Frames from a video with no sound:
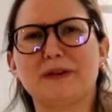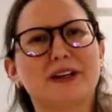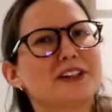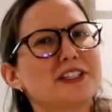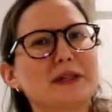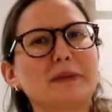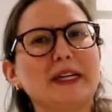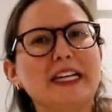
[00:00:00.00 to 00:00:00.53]
to
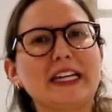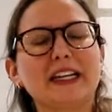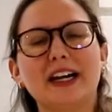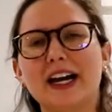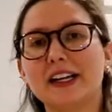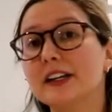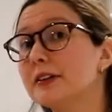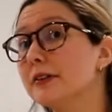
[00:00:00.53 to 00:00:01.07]
me.
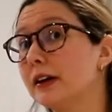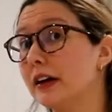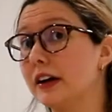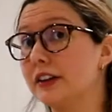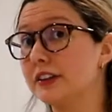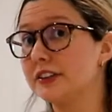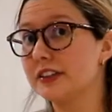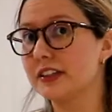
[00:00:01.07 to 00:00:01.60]

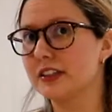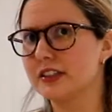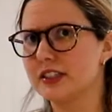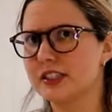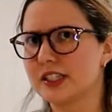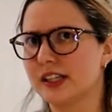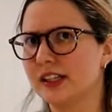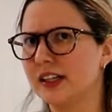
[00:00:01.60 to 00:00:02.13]
Honestly, the
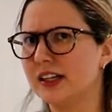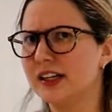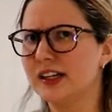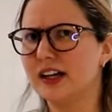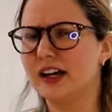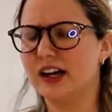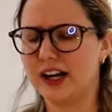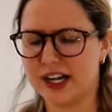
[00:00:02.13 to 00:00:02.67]
Nutella,
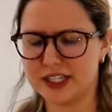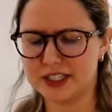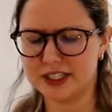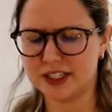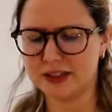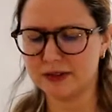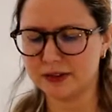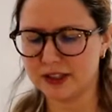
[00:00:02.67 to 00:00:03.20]
I didn't
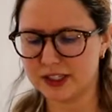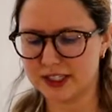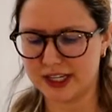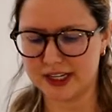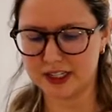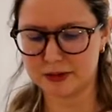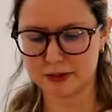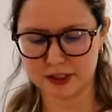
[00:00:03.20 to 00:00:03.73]
really taste
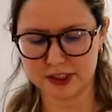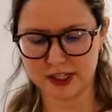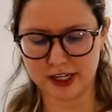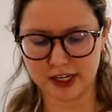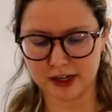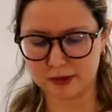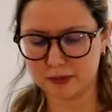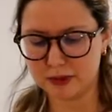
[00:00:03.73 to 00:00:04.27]

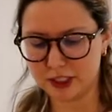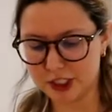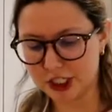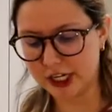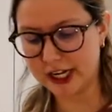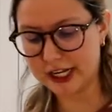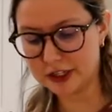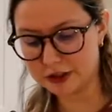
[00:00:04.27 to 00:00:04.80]
much
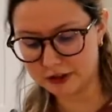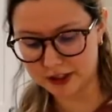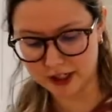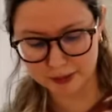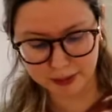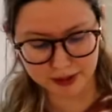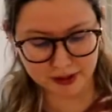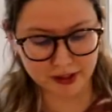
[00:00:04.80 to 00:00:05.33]
hazelnut,
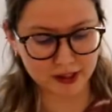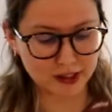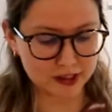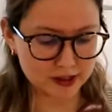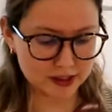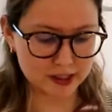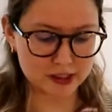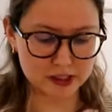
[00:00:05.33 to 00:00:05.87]
but
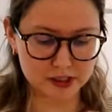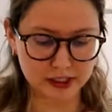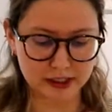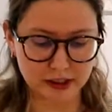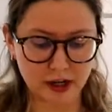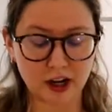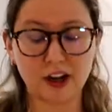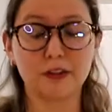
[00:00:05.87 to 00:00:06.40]
this like
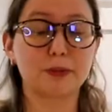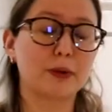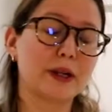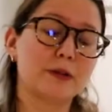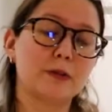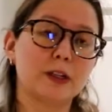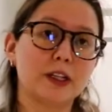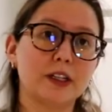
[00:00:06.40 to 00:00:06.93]
off-brand
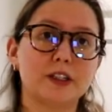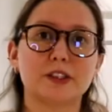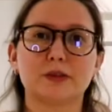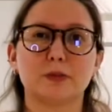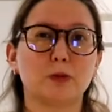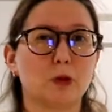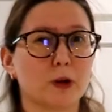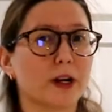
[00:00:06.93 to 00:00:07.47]
one is
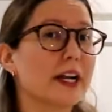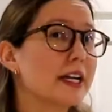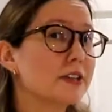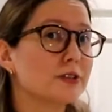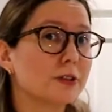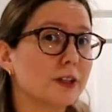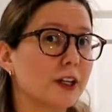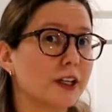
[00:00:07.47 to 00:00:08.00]
more
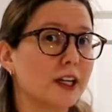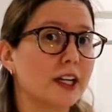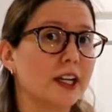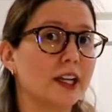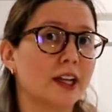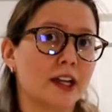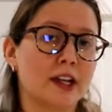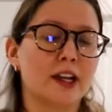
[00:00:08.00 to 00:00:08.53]
hazelnutty,
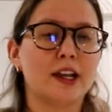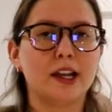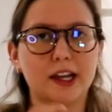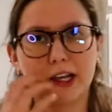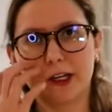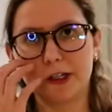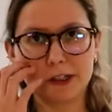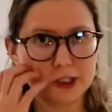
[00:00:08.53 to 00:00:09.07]
and
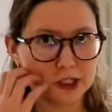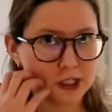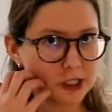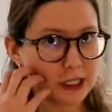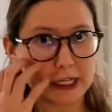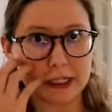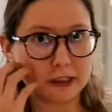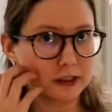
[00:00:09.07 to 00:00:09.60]
it's just
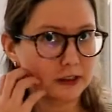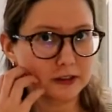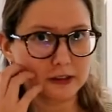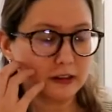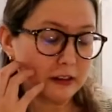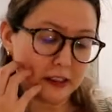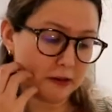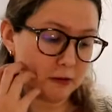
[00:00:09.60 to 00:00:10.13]
like,
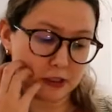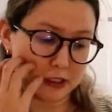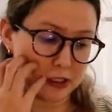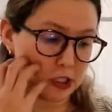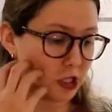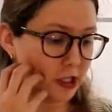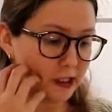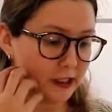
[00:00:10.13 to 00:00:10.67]
it wasn't
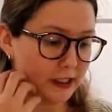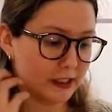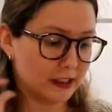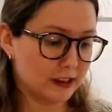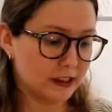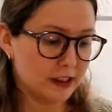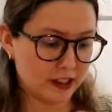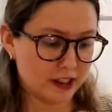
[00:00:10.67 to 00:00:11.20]
chocolate.
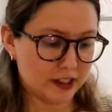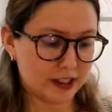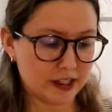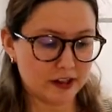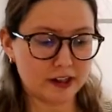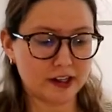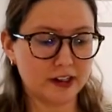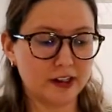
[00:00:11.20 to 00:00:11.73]

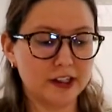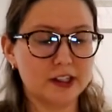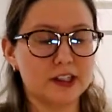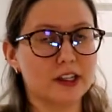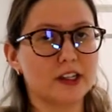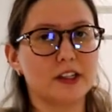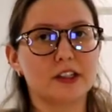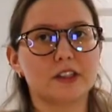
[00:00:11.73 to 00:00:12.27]
Ghirardelli
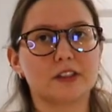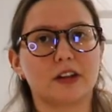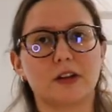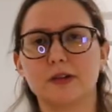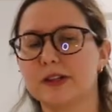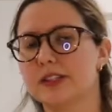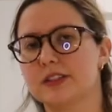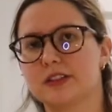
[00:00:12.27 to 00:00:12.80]
is
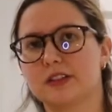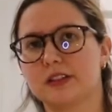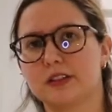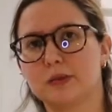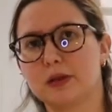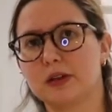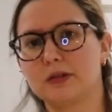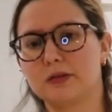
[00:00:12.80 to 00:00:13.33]
always gonna be
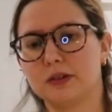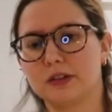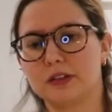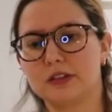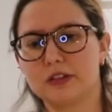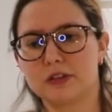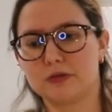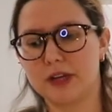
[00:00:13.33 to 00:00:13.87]
really
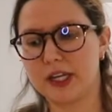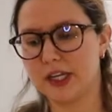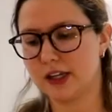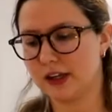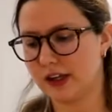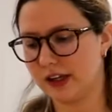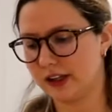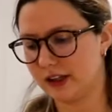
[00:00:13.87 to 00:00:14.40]
sweet,
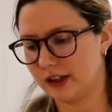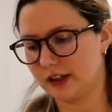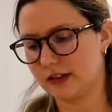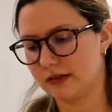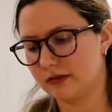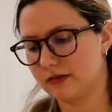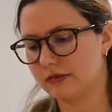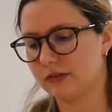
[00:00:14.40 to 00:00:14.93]
and then
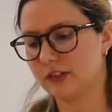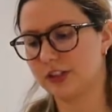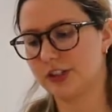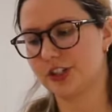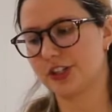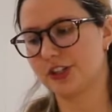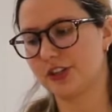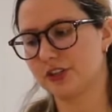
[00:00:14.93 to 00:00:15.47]

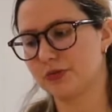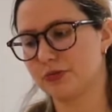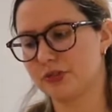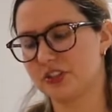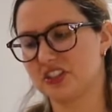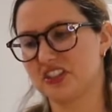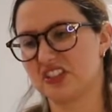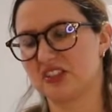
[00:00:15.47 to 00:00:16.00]
Hershey's was
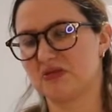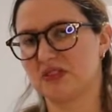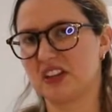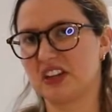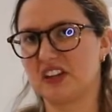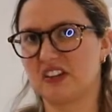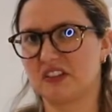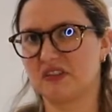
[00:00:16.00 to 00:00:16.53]
just really
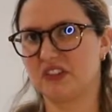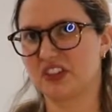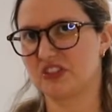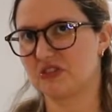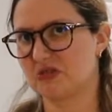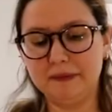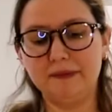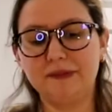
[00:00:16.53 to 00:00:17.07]
artificial.
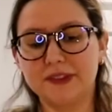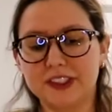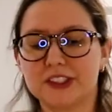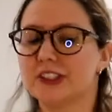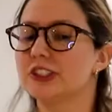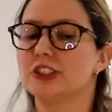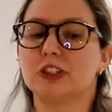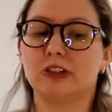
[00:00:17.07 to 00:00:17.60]
This is
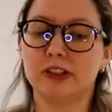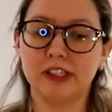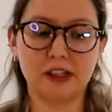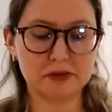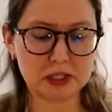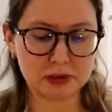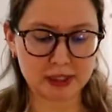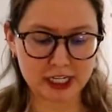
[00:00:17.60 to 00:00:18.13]
totally up to
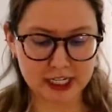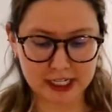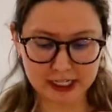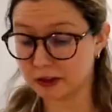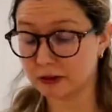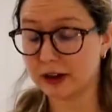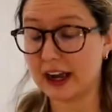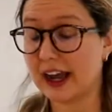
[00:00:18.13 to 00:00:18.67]
me.
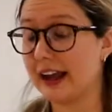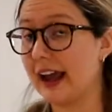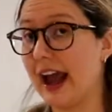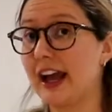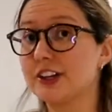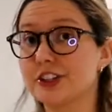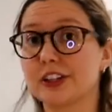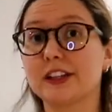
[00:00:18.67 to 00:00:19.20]
I
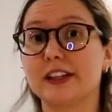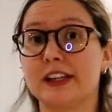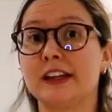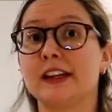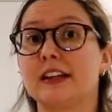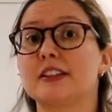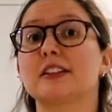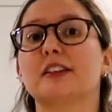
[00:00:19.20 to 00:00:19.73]
actually think it's
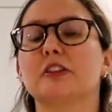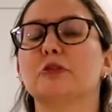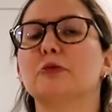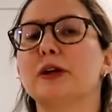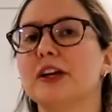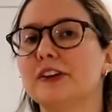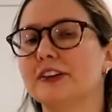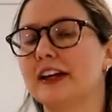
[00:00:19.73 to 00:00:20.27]
a little weird
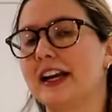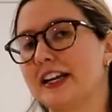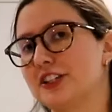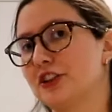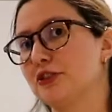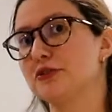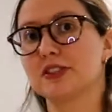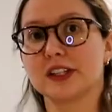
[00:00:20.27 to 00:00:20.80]
that I chose
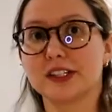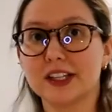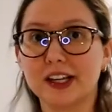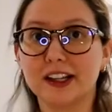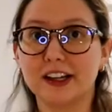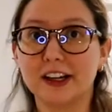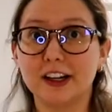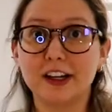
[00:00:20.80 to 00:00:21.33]

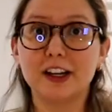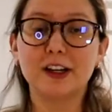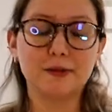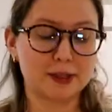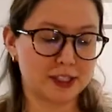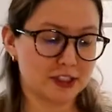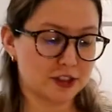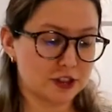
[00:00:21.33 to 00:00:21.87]
Nutella,
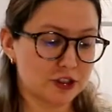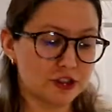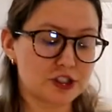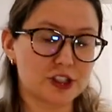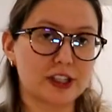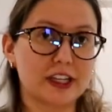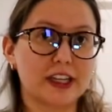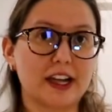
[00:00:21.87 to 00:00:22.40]
because
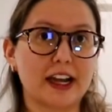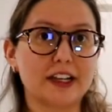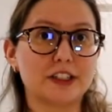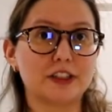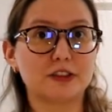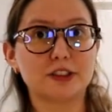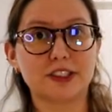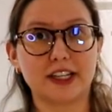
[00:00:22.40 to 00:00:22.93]
usually I do
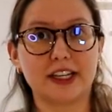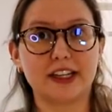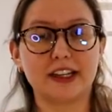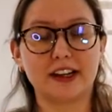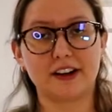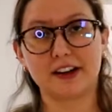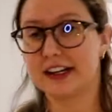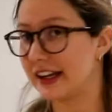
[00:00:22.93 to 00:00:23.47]
say
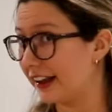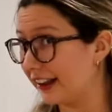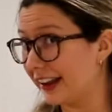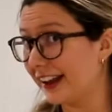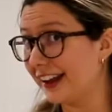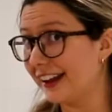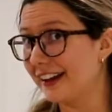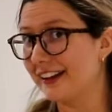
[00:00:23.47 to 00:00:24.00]
Ghirardelli,
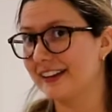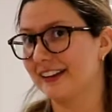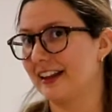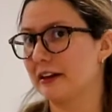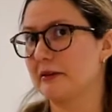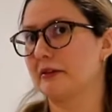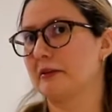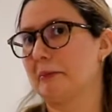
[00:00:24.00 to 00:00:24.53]
like
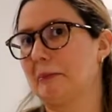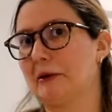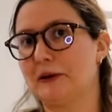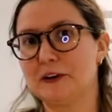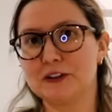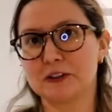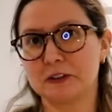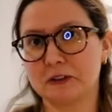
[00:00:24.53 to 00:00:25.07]

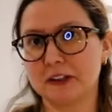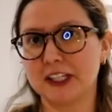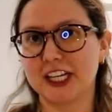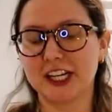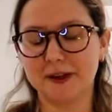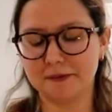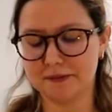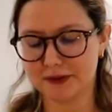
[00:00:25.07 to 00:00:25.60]
personally,
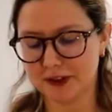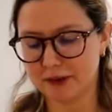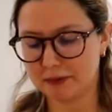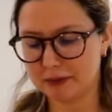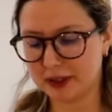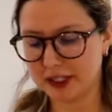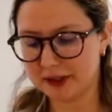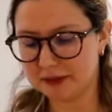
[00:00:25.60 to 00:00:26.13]
but